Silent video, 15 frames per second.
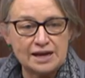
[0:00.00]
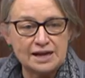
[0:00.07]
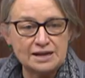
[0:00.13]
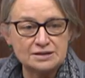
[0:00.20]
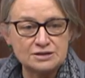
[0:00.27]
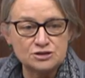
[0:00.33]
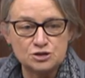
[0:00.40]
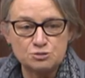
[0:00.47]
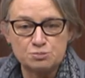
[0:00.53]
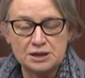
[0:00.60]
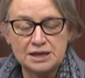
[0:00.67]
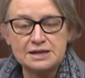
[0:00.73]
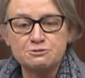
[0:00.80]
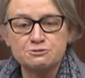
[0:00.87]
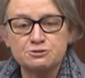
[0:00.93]
and
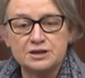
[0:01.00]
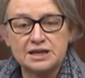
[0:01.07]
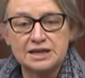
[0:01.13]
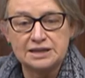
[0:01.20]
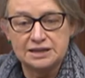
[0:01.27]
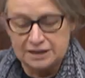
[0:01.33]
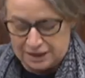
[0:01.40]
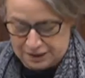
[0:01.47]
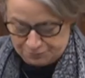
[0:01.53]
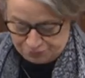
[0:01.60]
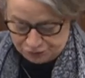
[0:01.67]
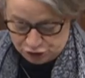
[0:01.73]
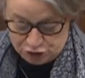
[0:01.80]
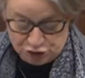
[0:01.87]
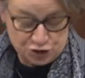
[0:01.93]
belief
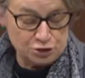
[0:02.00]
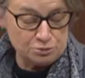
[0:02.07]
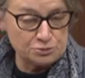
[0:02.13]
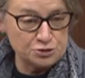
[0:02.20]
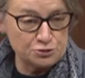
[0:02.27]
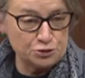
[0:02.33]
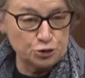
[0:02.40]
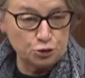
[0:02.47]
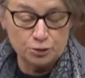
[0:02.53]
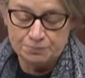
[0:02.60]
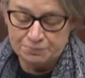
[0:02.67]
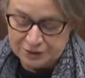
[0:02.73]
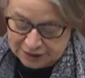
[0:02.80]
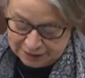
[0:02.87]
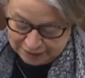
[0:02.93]
in systems for,
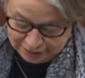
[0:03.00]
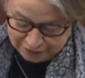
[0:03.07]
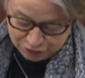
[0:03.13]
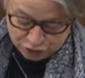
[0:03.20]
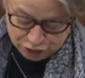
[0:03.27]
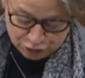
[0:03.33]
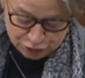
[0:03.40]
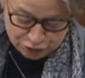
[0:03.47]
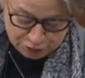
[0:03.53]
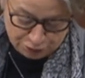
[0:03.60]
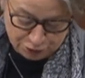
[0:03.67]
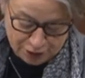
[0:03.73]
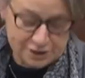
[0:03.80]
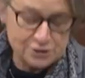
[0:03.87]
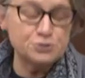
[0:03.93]
to use the
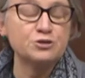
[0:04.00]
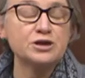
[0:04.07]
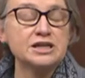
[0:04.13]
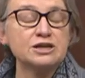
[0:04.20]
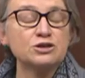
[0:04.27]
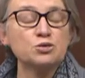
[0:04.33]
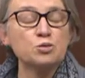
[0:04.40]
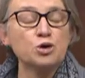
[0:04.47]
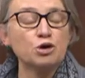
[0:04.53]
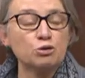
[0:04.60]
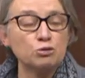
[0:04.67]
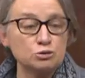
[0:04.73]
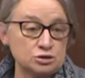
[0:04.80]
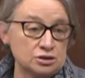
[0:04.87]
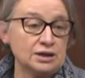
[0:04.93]
phrase, feeding the
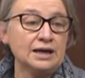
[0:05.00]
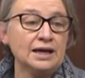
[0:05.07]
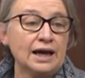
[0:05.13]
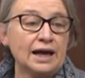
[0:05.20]
world,